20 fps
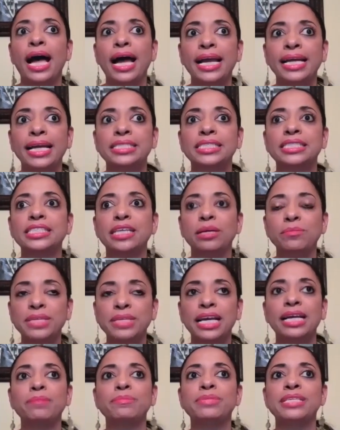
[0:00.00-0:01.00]
I
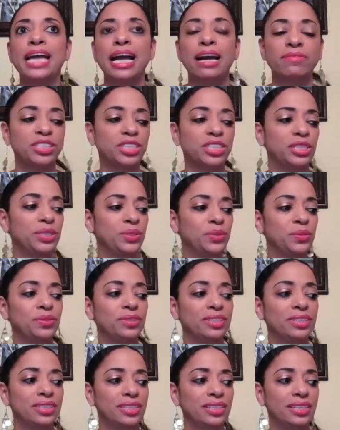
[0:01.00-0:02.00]
sometimes have
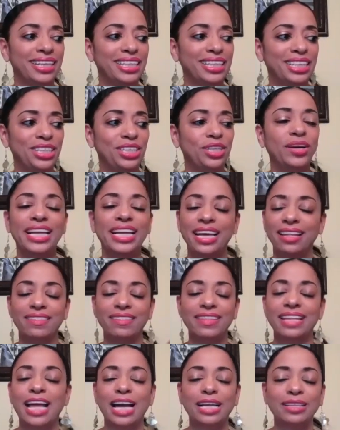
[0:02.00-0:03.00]
to, you know,
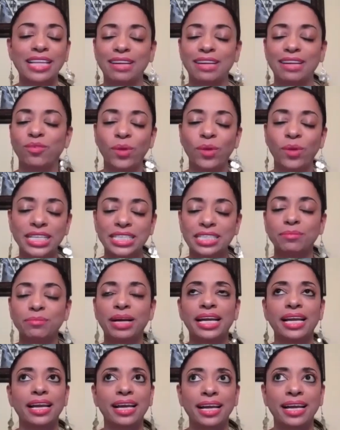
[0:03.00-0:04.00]
again, that voice in
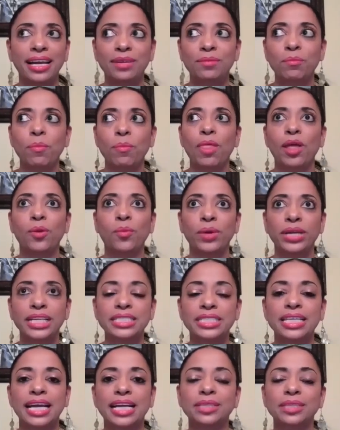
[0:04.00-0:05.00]
my head when
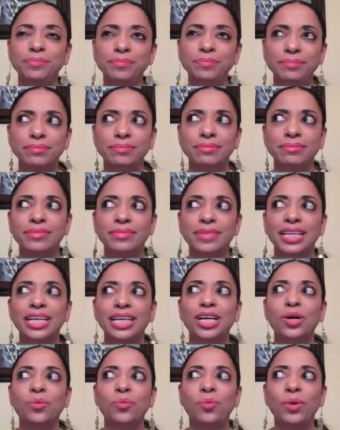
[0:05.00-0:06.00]
it's like,
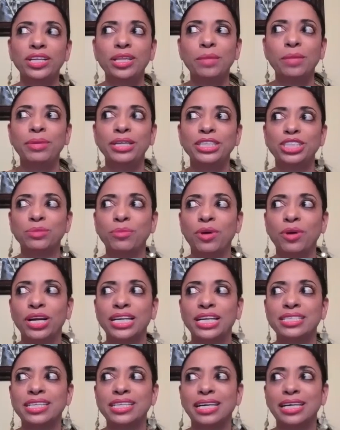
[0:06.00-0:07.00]
what are the
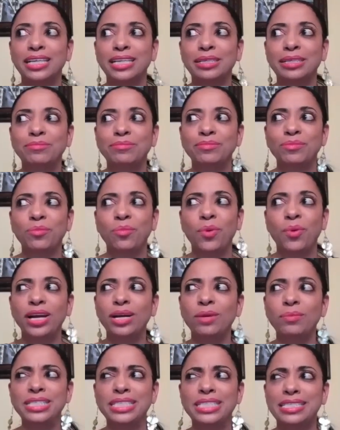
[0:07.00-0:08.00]
benchmarks?
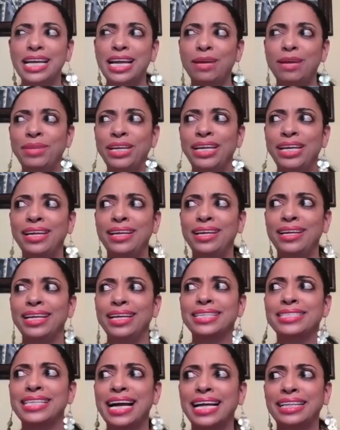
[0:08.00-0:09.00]
Where would Sammy
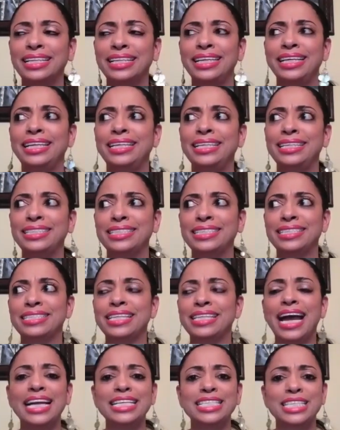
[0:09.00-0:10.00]
exactly
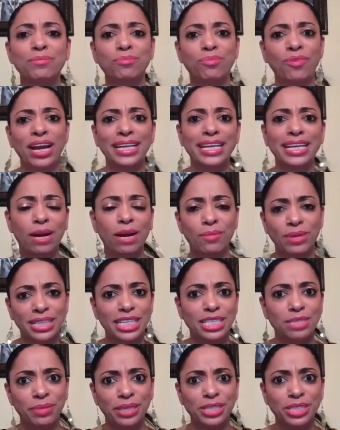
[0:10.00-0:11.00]
size up right now with
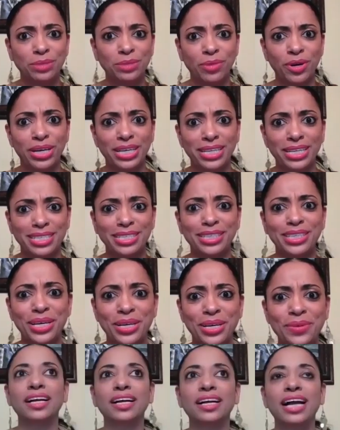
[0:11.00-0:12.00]
these benchmarks, you
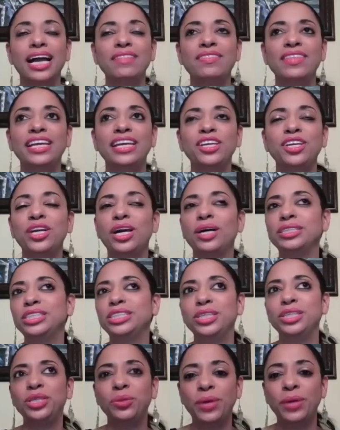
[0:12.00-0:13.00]
know? I think
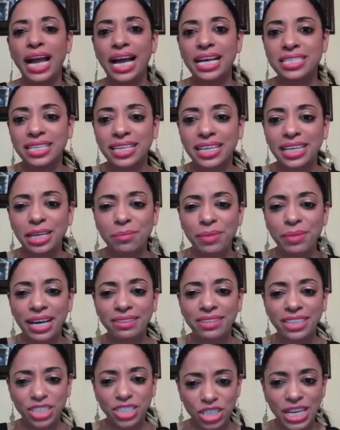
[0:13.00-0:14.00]
you were asking
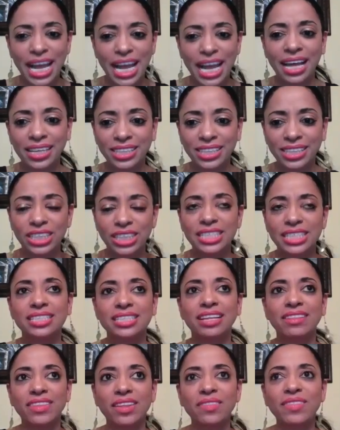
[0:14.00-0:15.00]
about the
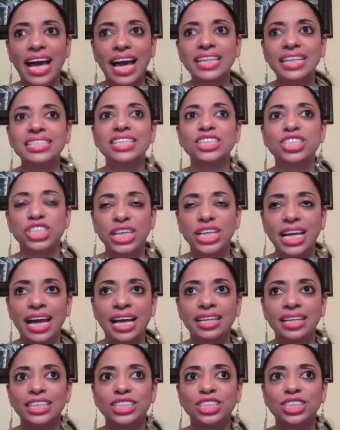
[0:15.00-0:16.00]
challenges. That is a
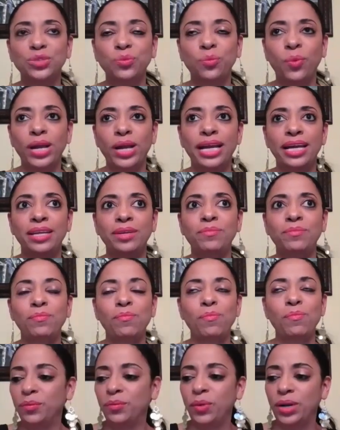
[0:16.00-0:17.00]
challenge when
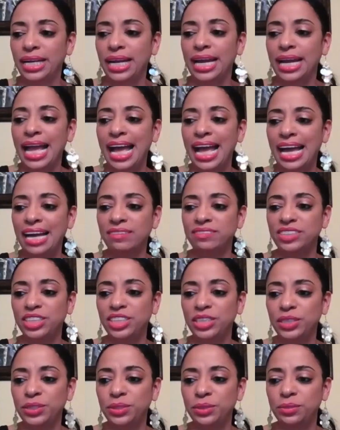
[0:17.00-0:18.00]
I have
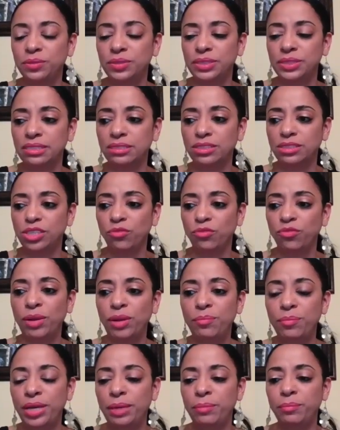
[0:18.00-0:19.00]
to
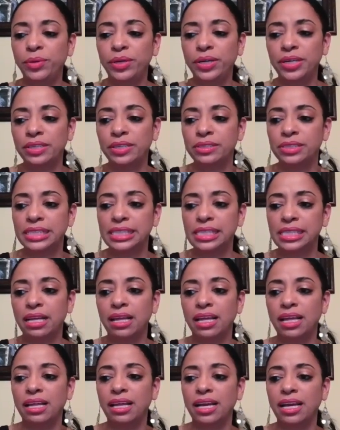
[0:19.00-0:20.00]
remember
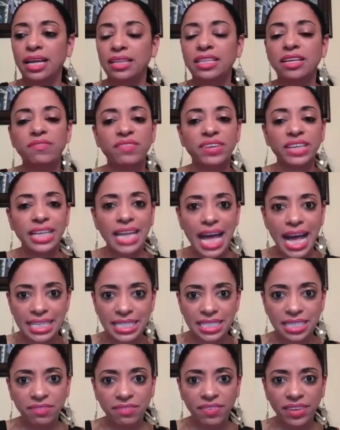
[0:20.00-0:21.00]
the
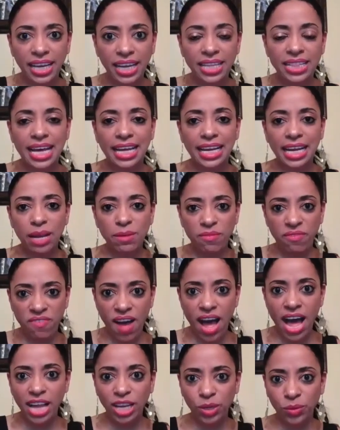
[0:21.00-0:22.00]
philosophy that I'm
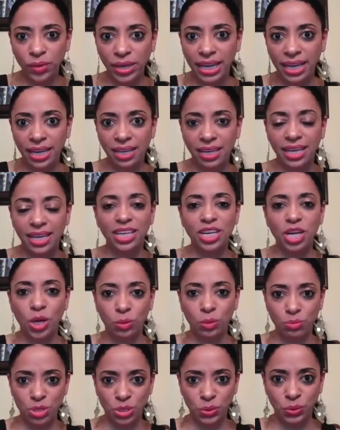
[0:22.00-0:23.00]
following in
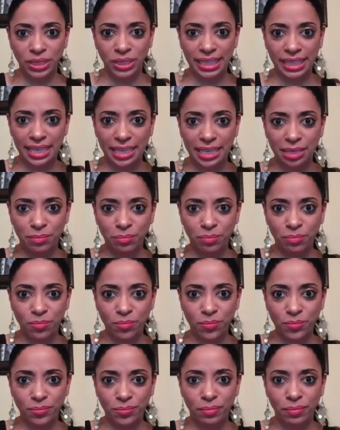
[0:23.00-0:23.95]
homeschooling him.